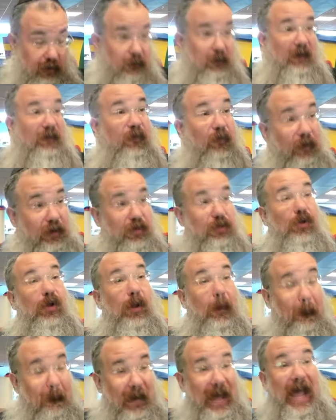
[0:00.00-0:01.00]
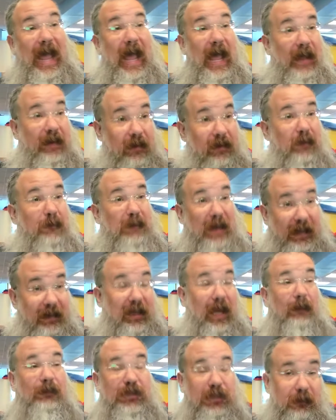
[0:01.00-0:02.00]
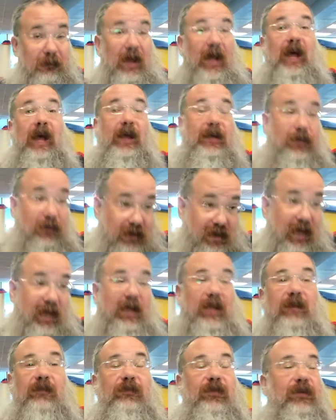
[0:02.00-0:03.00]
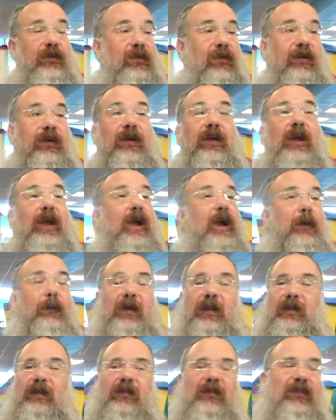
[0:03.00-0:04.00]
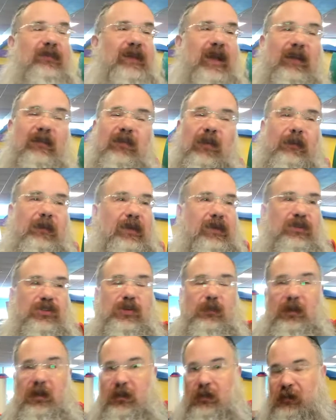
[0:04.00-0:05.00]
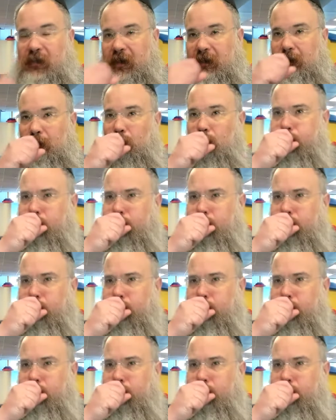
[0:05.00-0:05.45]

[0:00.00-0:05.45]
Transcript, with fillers: before you go to bed, bedtime Shema, you take inventory. But this is not something you should be doing